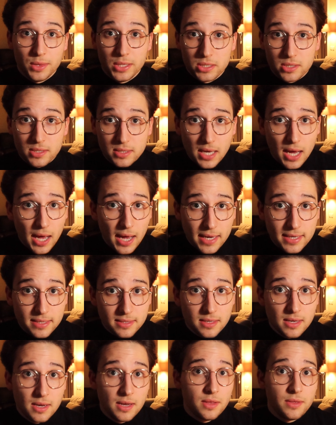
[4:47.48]
the
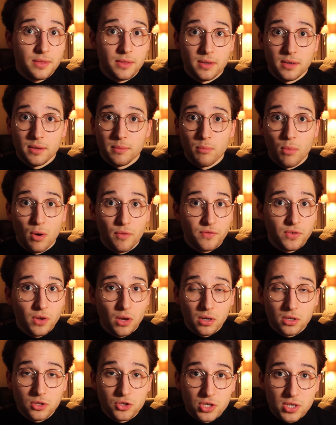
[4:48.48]
size, the
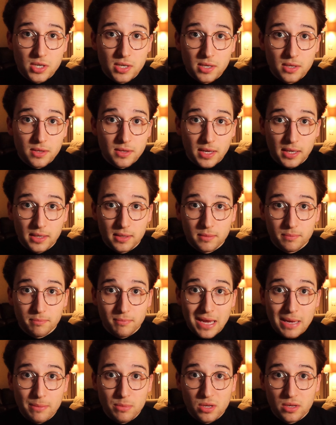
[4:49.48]
morphology that
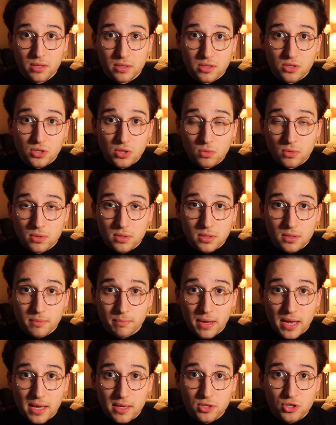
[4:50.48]
maybe suits the
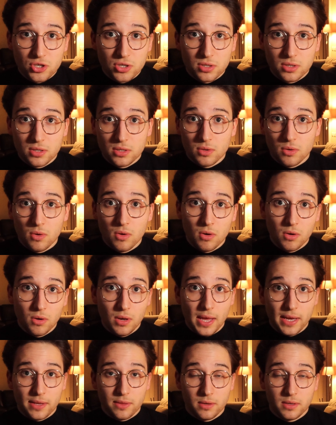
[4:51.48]
patient or
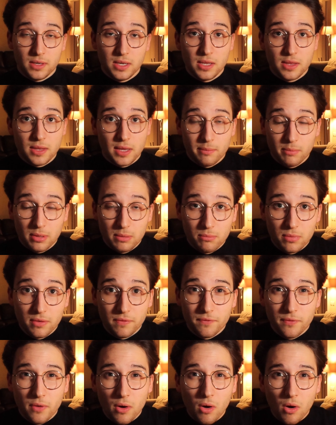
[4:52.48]
like the teeth had been
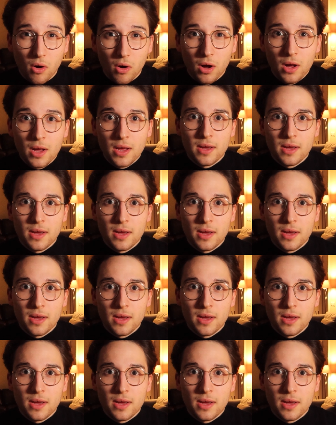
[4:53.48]
before.